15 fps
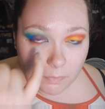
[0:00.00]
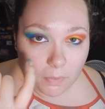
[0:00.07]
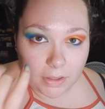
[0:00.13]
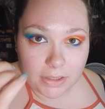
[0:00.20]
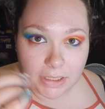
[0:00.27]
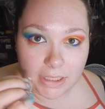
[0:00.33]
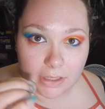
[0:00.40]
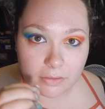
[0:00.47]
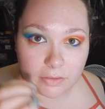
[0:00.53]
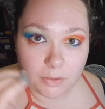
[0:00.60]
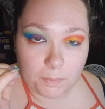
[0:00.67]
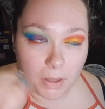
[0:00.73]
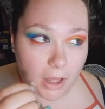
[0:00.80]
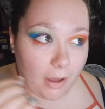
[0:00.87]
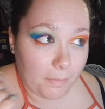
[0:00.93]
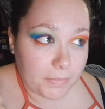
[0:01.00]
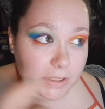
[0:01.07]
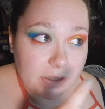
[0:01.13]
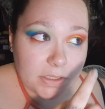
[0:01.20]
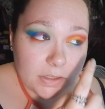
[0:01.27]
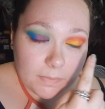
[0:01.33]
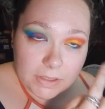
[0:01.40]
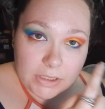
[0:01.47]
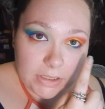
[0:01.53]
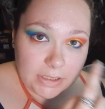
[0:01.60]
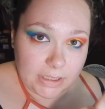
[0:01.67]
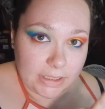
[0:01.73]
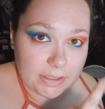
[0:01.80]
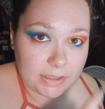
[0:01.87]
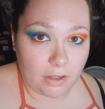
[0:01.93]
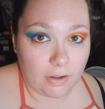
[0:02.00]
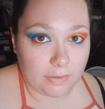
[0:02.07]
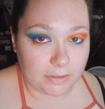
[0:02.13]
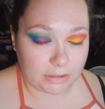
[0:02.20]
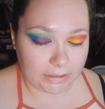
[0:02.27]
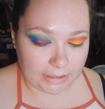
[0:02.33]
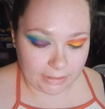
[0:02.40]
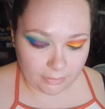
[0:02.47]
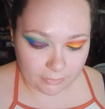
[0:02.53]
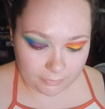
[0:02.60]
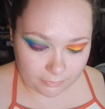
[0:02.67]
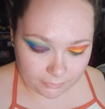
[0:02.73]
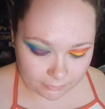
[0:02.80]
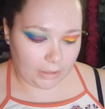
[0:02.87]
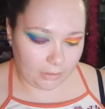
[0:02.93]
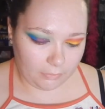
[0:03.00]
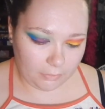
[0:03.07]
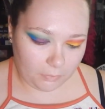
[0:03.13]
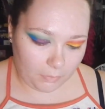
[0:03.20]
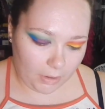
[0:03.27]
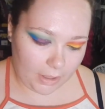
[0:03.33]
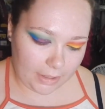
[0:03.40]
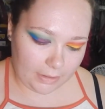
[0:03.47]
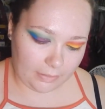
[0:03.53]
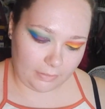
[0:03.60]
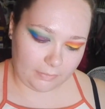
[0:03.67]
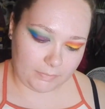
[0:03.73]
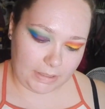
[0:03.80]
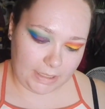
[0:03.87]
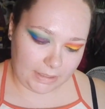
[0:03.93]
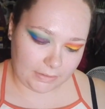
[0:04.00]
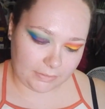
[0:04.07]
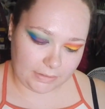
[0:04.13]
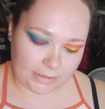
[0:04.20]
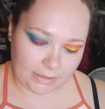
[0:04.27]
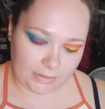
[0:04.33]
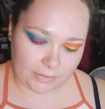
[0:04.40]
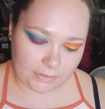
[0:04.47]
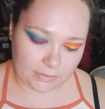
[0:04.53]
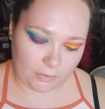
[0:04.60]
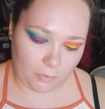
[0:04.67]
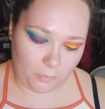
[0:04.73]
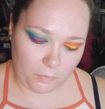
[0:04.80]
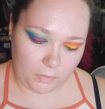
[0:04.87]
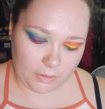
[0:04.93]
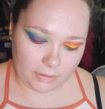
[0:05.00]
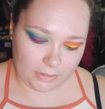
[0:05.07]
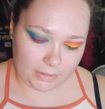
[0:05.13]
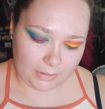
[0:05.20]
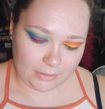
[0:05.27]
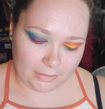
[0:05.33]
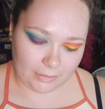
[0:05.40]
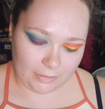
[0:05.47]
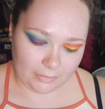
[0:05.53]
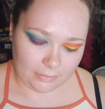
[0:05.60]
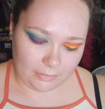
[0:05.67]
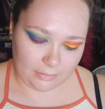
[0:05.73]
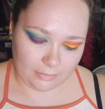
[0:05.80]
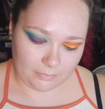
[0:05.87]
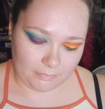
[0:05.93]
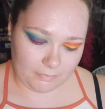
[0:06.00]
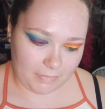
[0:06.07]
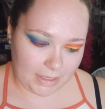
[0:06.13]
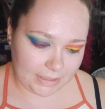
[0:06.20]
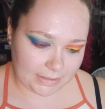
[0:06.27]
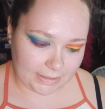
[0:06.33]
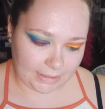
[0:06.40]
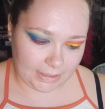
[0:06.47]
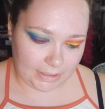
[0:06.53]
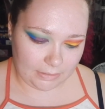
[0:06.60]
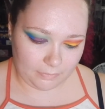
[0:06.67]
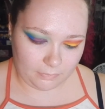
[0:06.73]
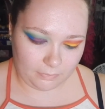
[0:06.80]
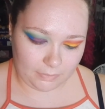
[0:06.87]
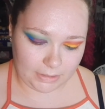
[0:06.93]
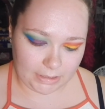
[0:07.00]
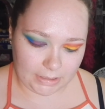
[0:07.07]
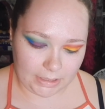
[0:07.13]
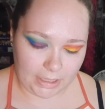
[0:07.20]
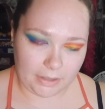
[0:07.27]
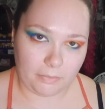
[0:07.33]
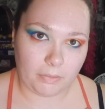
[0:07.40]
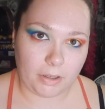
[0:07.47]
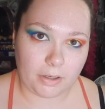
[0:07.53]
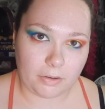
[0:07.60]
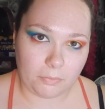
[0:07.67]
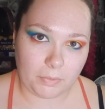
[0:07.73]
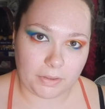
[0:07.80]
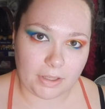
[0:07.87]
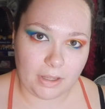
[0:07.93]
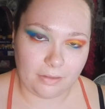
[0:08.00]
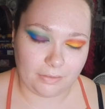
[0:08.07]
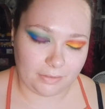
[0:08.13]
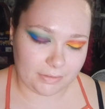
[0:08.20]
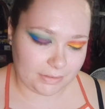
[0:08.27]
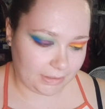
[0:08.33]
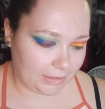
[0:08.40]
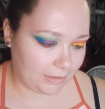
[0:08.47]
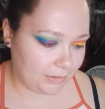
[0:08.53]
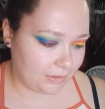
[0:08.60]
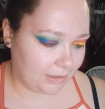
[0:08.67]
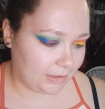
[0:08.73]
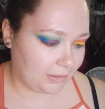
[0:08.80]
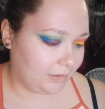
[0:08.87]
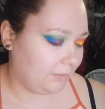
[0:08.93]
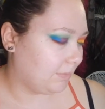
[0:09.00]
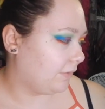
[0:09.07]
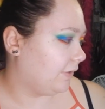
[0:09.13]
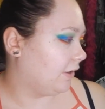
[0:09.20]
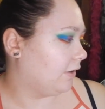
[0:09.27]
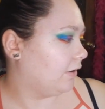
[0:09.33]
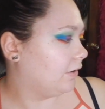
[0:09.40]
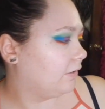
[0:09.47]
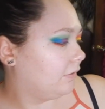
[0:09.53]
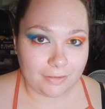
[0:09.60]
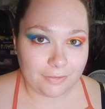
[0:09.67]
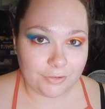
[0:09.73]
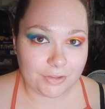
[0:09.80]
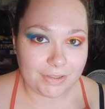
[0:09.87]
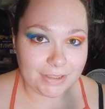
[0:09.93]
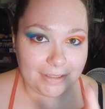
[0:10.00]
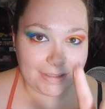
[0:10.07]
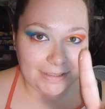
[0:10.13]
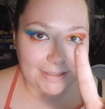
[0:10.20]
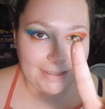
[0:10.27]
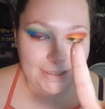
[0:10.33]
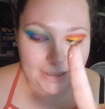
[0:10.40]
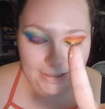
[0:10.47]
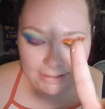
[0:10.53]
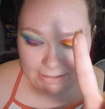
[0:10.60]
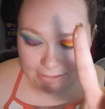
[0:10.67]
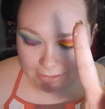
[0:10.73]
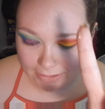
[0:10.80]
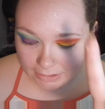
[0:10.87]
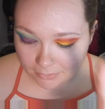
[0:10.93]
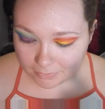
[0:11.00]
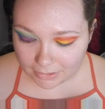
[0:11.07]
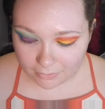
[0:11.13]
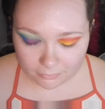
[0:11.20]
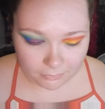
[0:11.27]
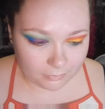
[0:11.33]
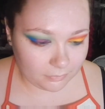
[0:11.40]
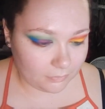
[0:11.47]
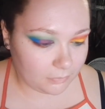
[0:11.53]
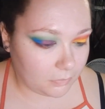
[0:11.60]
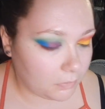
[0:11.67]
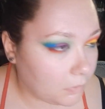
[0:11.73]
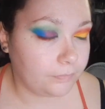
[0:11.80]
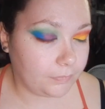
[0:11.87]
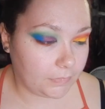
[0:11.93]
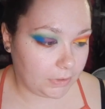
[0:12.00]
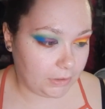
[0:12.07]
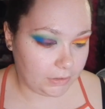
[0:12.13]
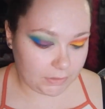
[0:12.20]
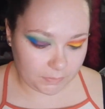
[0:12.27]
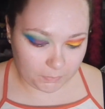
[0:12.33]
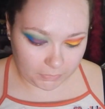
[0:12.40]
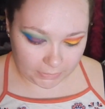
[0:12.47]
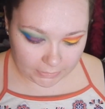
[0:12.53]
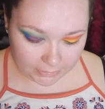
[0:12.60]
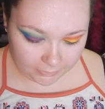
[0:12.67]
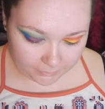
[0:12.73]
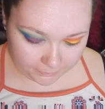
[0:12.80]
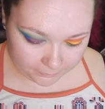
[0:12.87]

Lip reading: want the yellow to pop just as much as it is on the lid. I don't know why my hands always get so messy when I work with colors. Like, I just had to clean my finger. Just a teeny tiny amount. Then you just blend it.